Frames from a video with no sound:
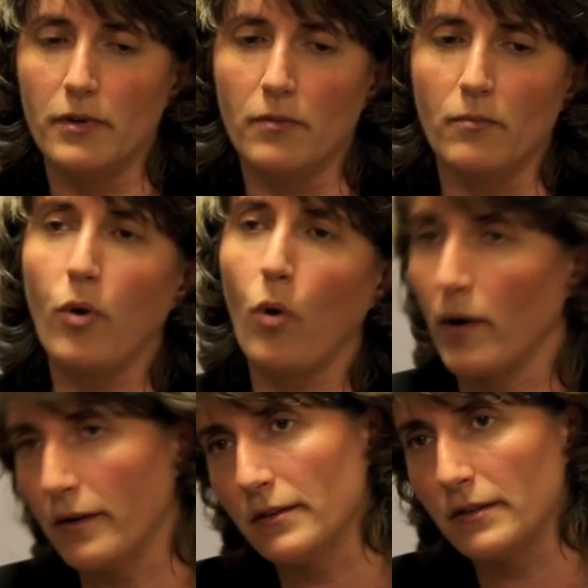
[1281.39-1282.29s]

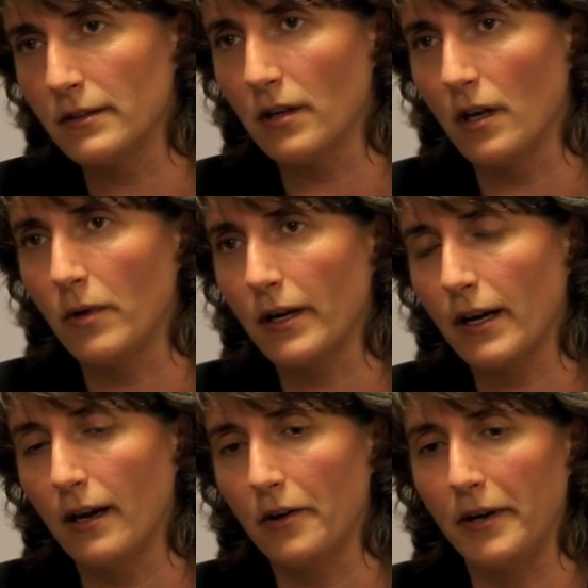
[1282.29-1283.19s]
important to Tillamook
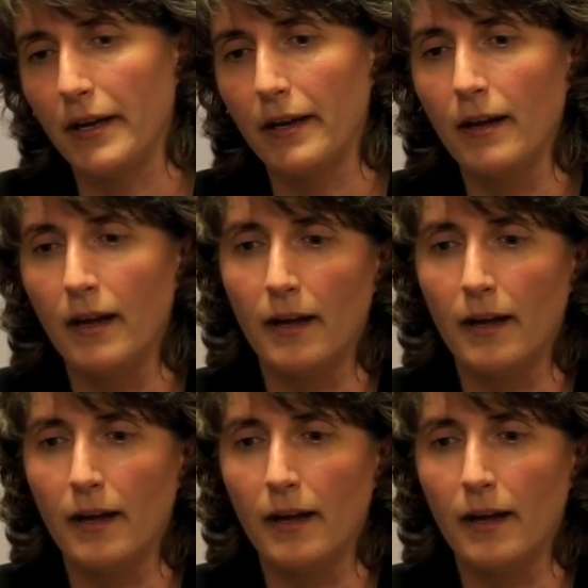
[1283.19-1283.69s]
County.